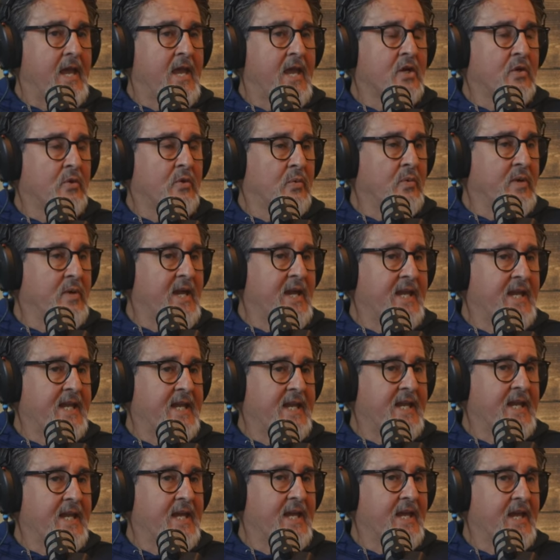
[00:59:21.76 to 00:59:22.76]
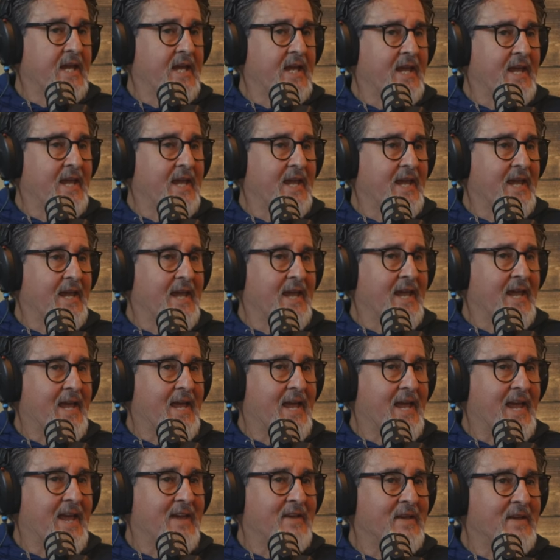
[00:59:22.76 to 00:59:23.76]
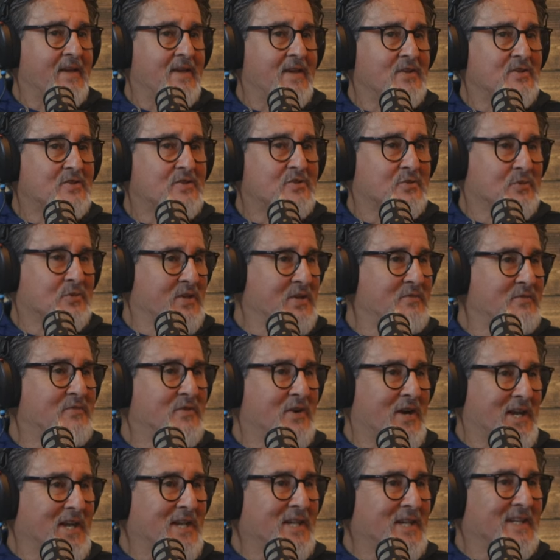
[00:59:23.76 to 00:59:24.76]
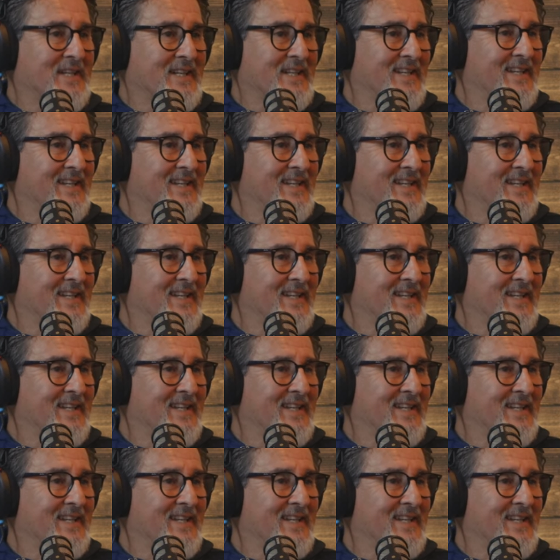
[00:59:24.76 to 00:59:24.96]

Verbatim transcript: and creating a street fight.